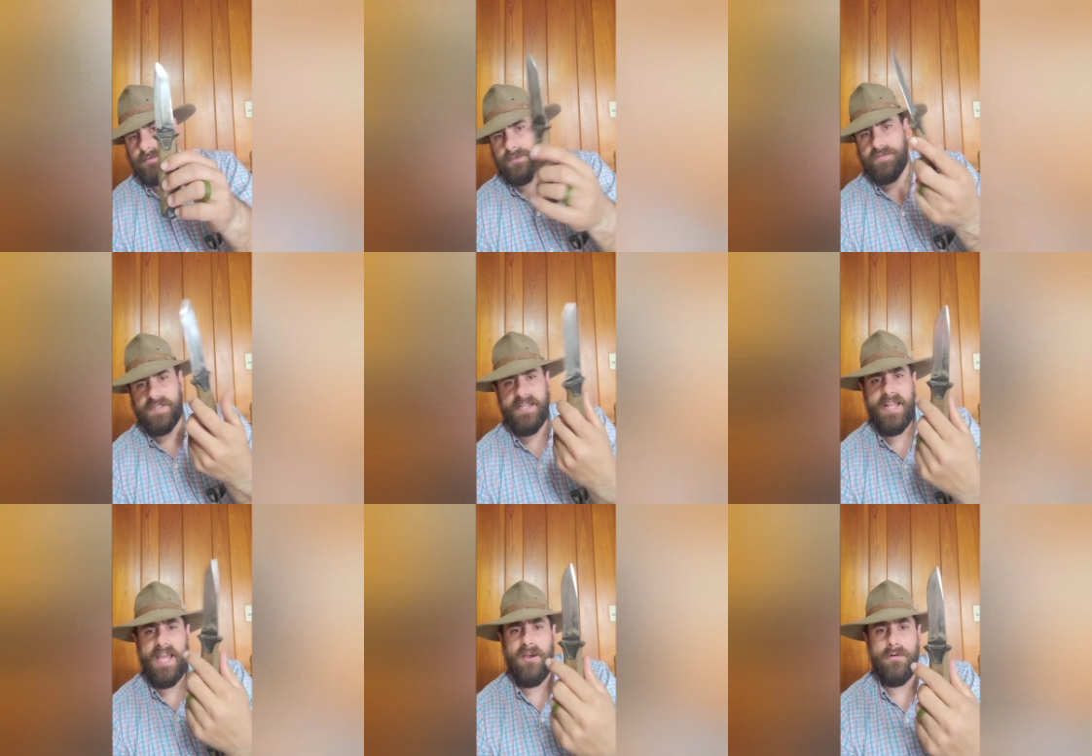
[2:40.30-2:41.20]
You've seen
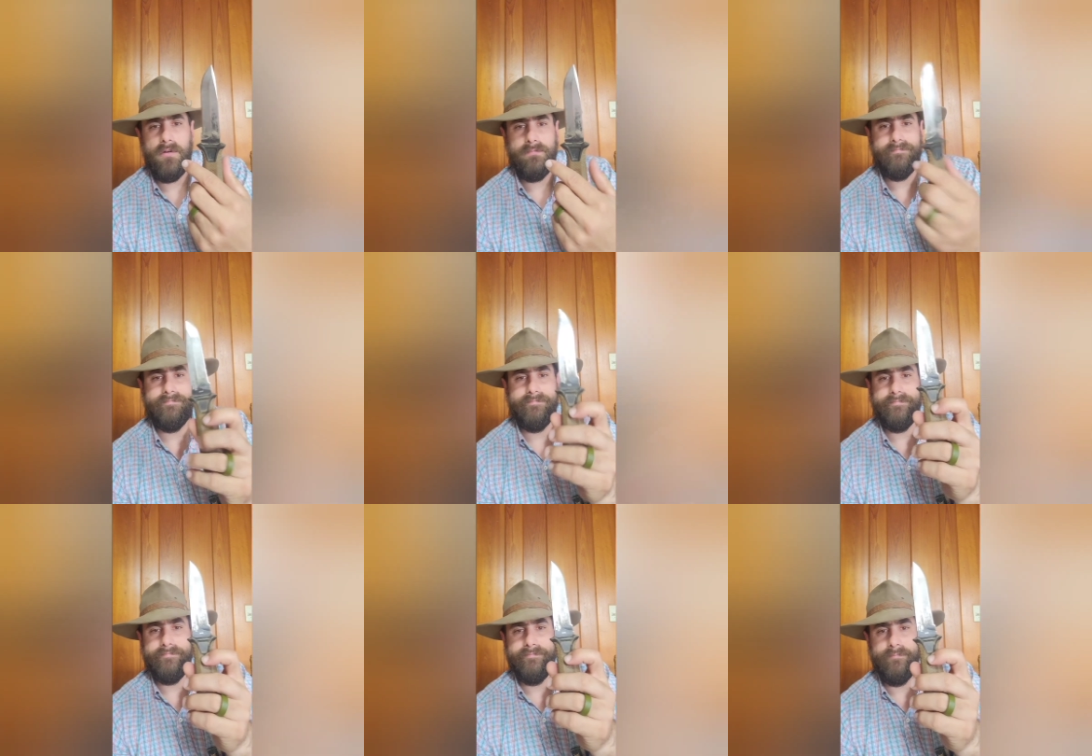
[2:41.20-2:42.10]
how
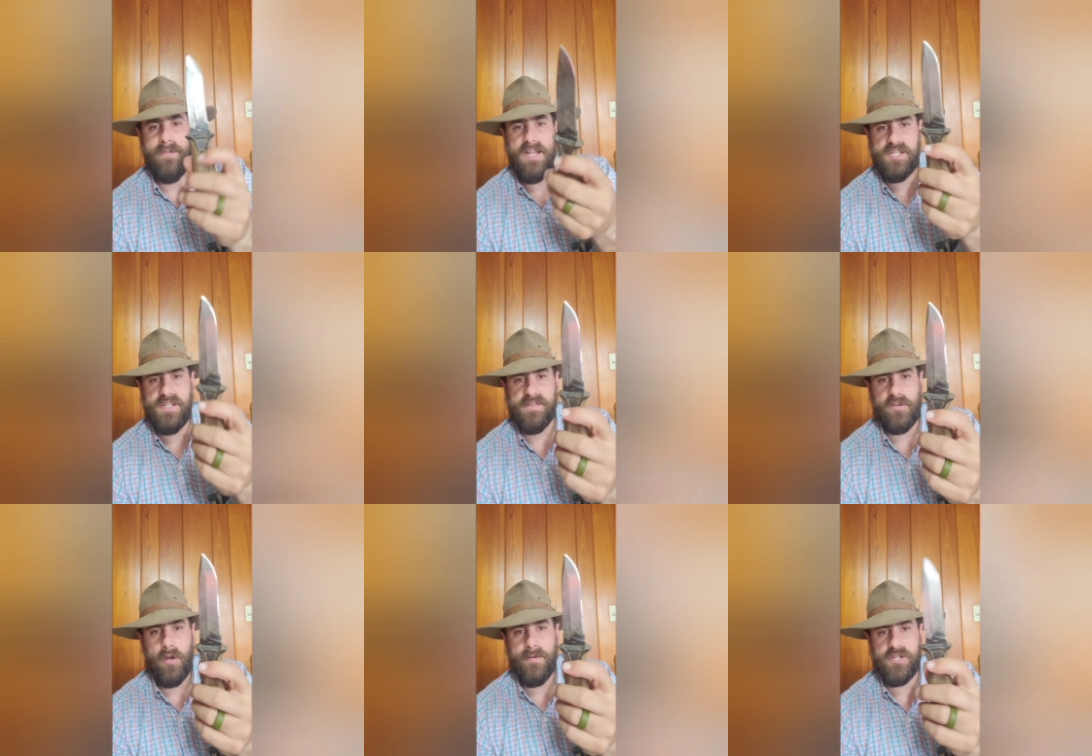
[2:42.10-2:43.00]
much this
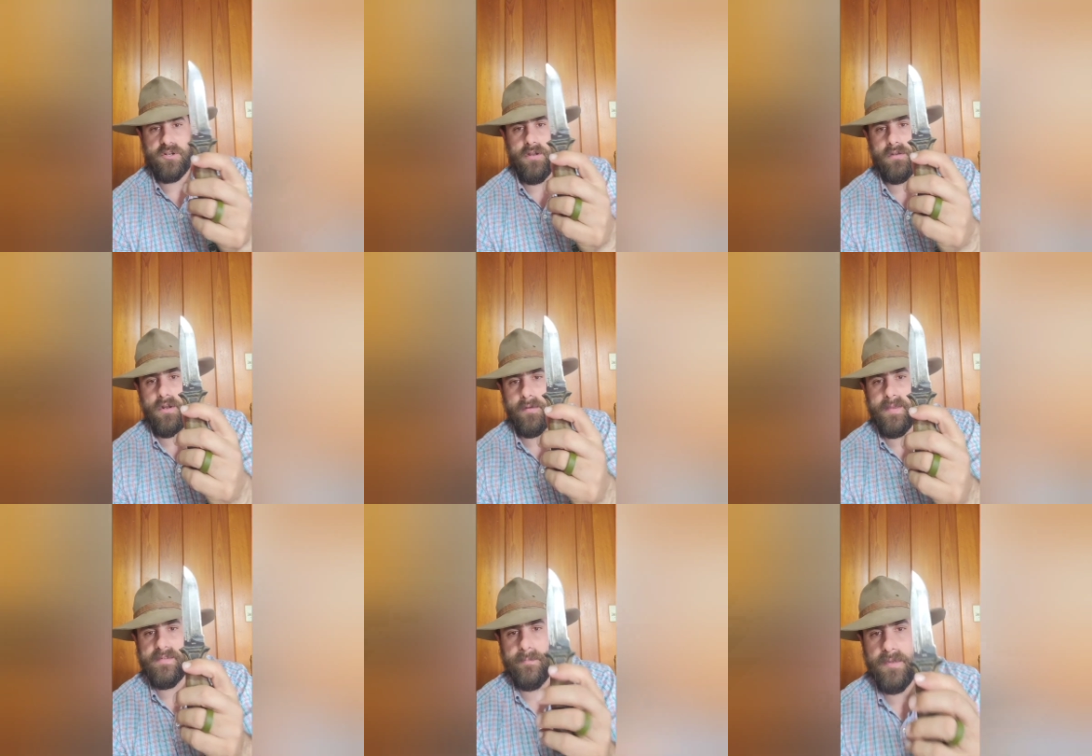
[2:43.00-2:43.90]
Gerber StrongArm
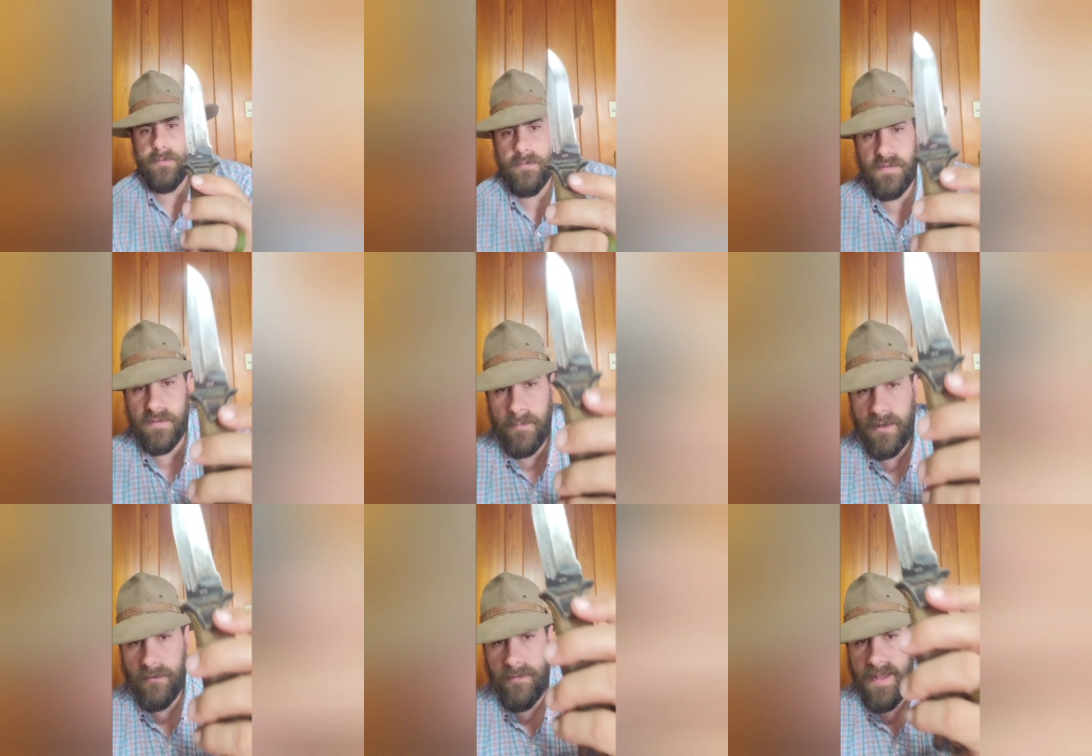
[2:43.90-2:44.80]
gets abused. As a
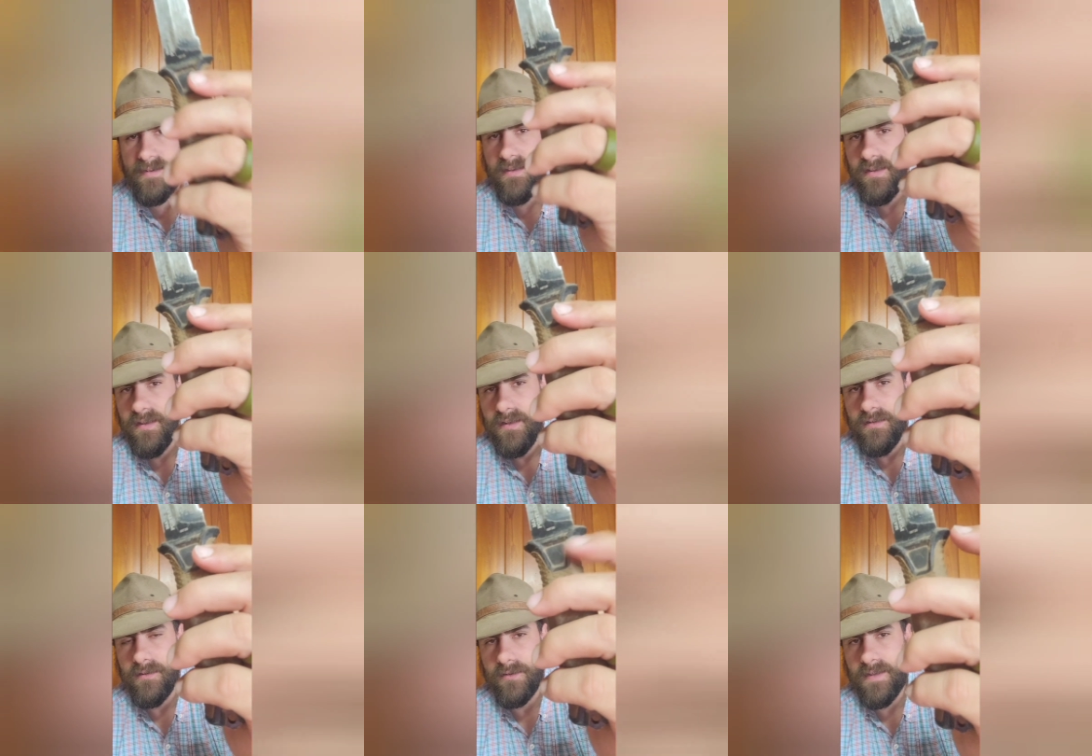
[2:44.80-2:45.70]
matter of fact,
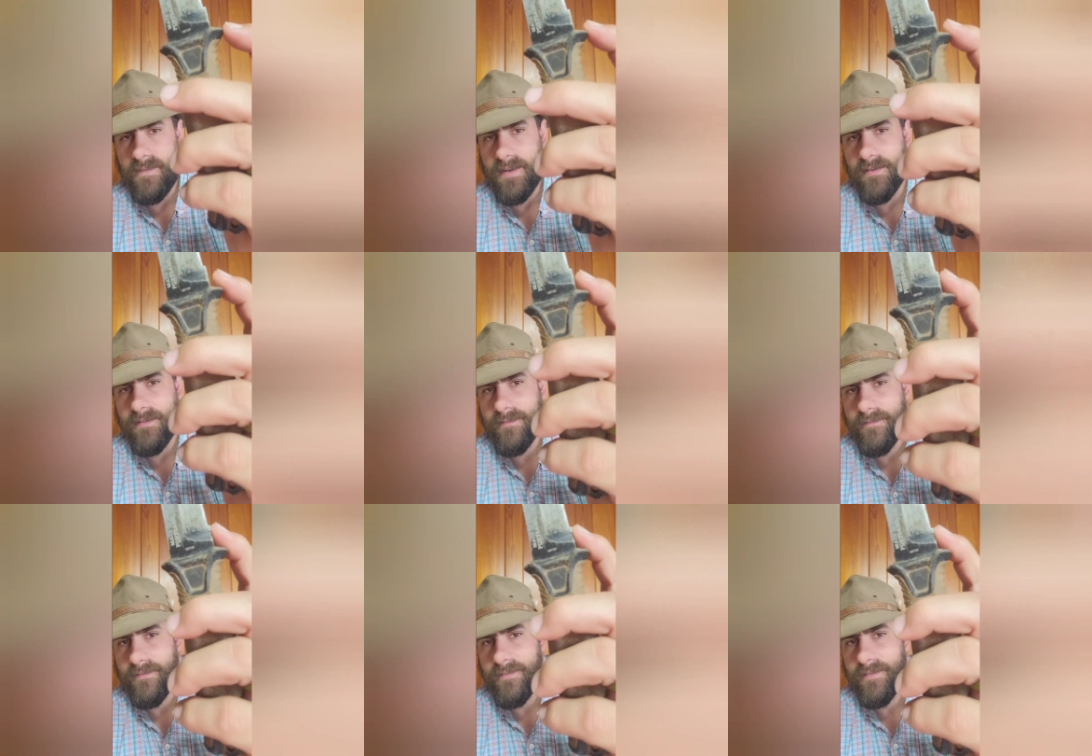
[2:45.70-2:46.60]
look right there.
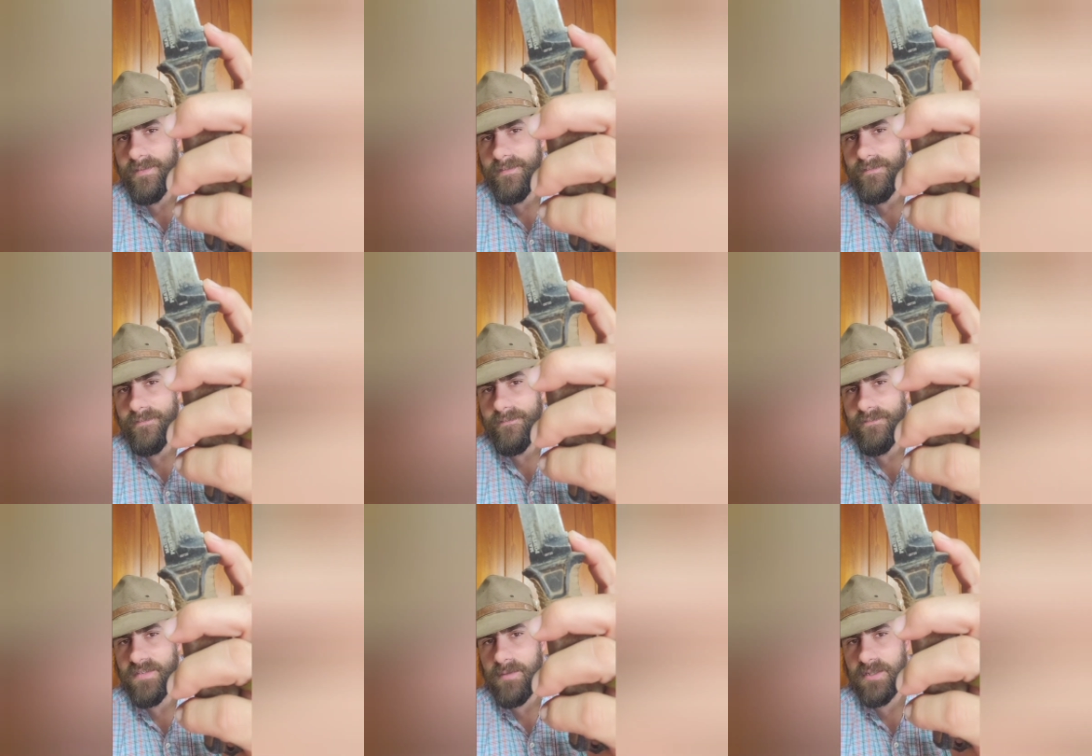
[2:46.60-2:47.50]

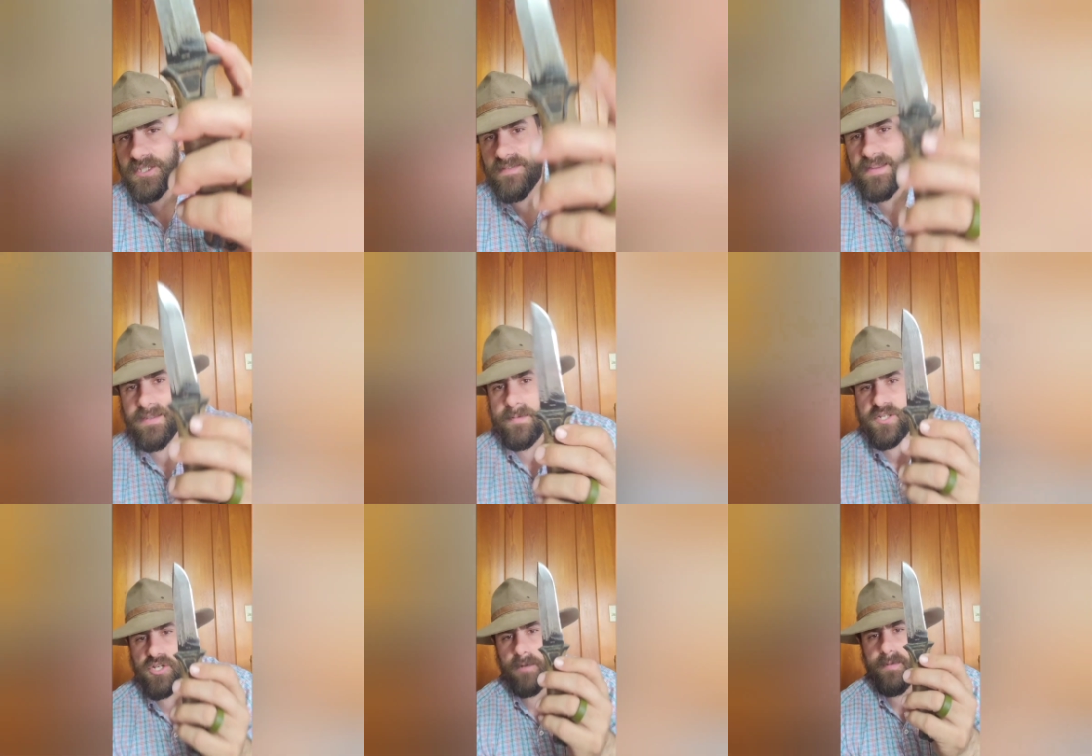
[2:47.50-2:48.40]
See how much that thing's been
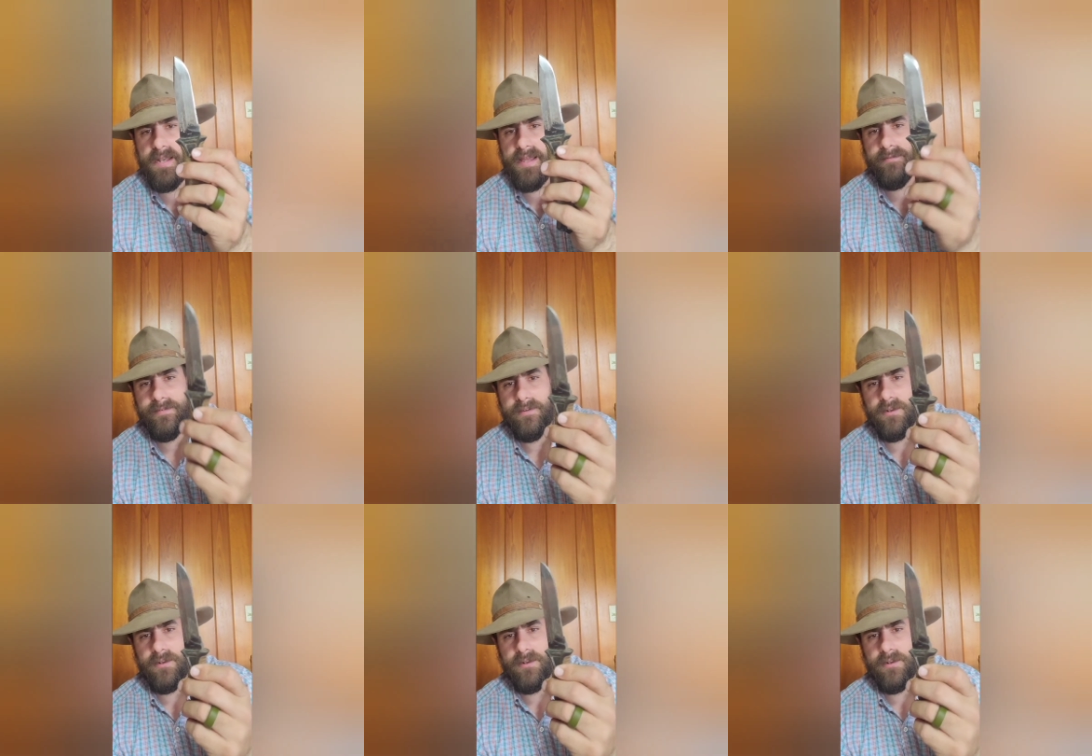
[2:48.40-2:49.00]
sharpened down?